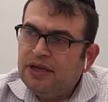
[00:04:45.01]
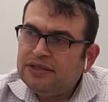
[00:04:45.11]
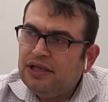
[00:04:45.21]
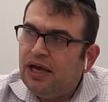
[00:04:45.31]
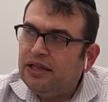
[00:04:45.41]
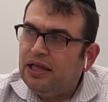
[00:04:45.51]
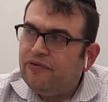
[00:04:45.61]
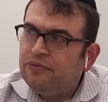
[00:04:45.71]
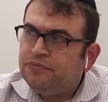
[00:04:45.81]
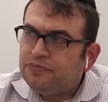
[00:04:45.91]
Slide
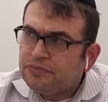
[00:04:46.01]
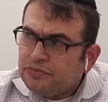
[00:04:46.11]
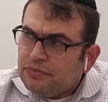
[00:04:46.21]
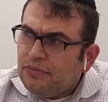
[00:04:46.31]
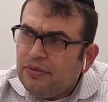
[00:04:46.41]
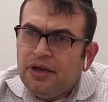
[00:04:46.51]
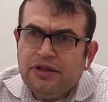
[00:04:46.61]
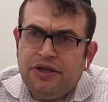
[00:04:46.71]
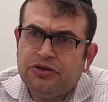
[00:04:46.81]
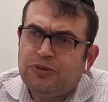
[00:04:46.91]
11.
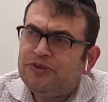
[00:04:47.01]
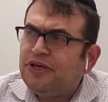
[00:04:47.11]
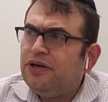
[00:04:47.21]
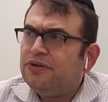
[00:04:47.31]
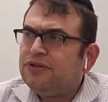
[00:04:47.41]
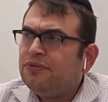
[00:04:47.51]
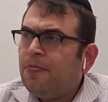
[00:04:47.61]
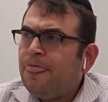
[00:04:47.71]
Leadership skills.